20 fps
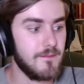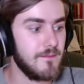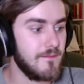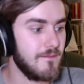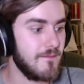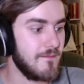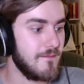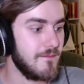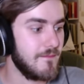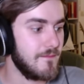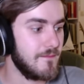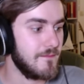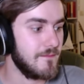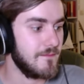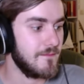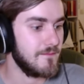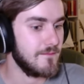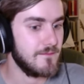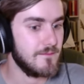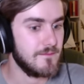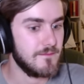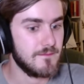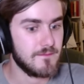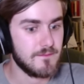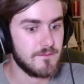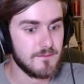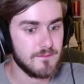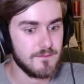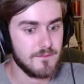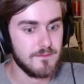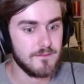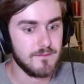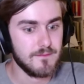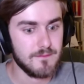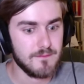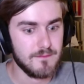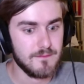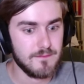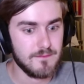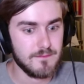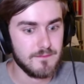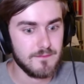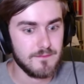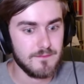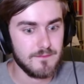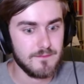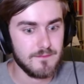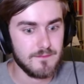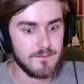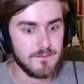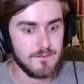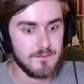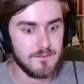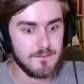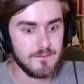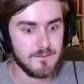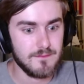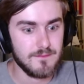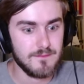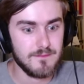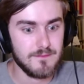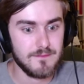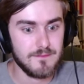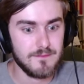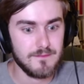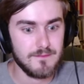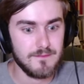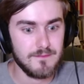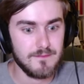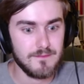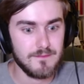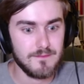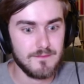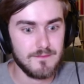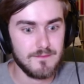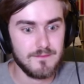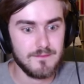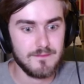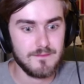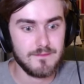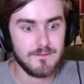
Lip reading: No words are spoken by the person on screen.